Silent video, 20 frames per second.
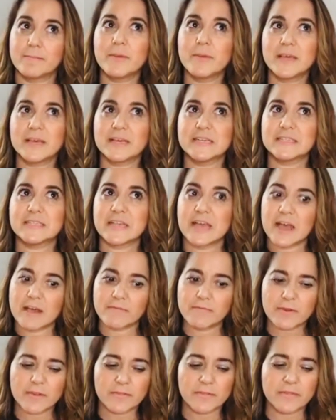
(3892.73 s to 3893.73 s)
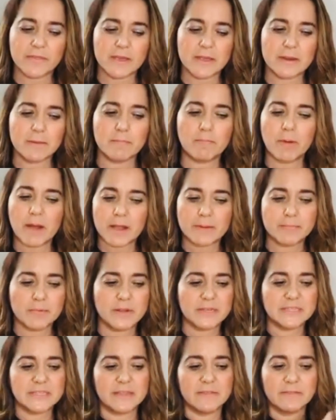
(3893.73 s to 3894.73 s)
because everything
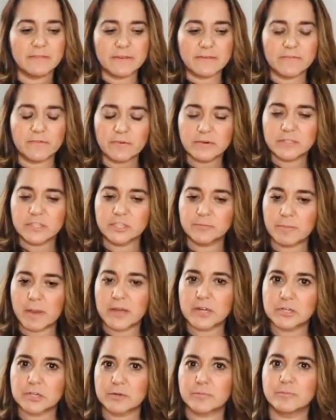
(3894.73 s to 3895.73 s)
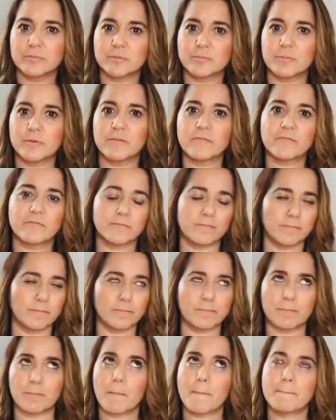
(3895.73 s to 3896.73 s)
vibrates in different spectrums
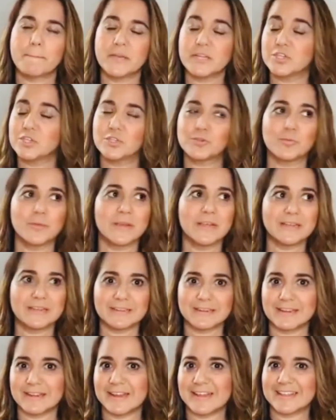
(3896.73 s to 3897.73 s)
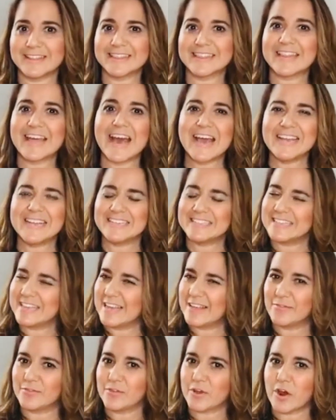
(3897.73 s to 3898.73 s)
between light
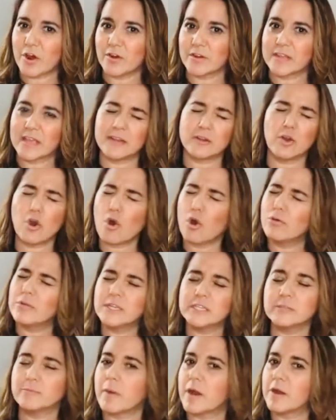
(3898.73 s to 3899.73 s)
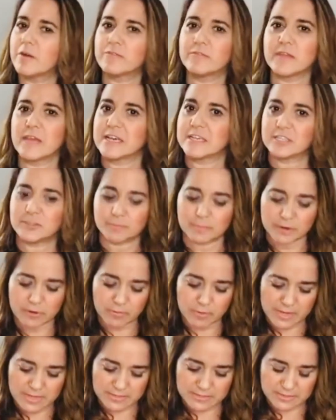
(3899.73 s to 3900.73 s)
and dark and all is part of the
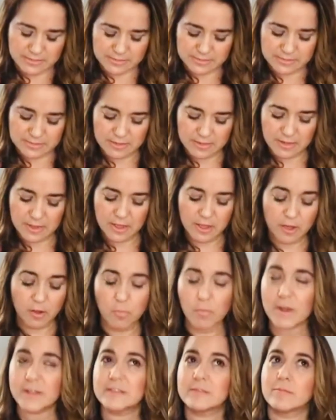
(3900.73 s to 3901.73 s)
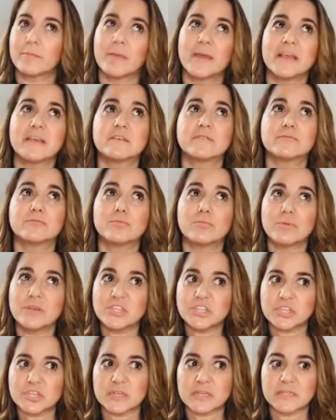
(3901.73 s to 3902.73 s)
experience what make
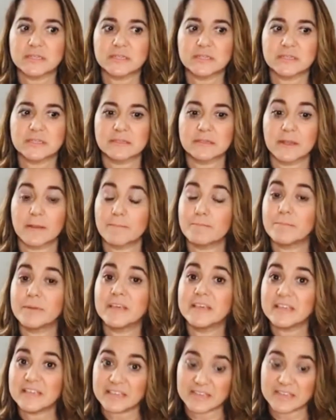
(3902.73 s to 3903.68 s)
riches be